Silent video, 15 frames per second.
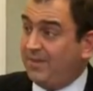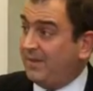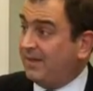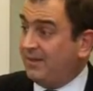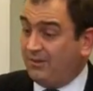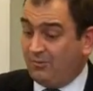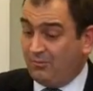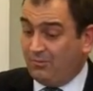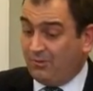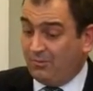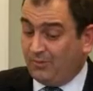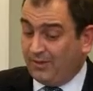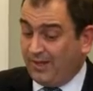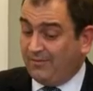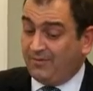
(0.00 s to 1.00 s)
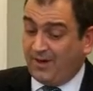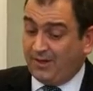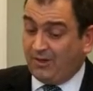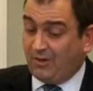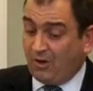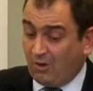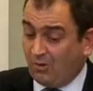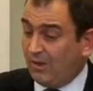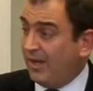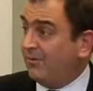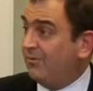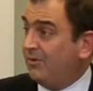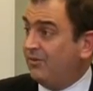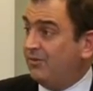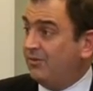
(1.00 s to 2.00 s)
I think you would not find a whole lot
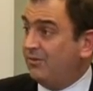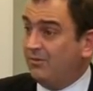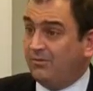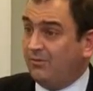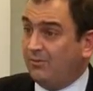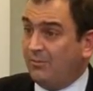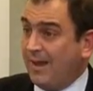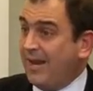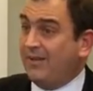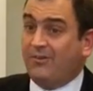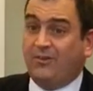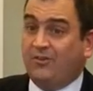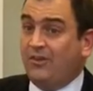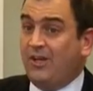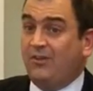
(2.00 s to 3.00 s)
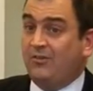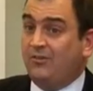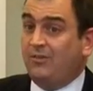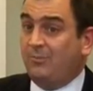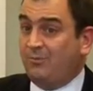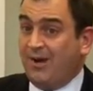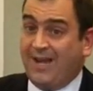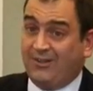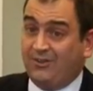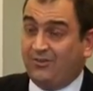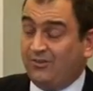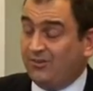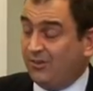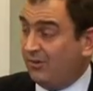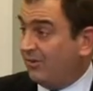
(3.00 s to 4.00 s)
of reason to dramatically change the
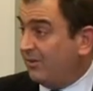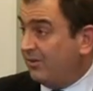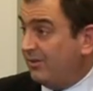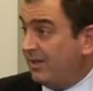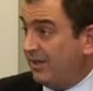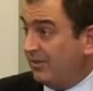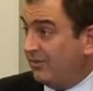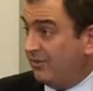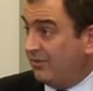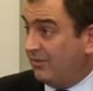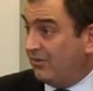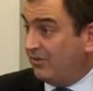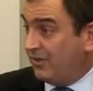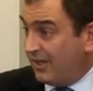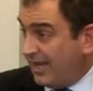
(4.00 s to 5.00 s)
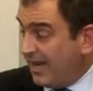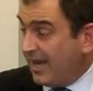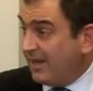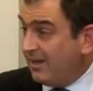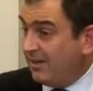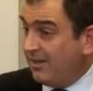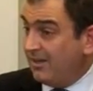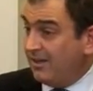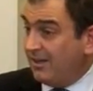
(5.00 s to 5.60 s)
practices that are in existence today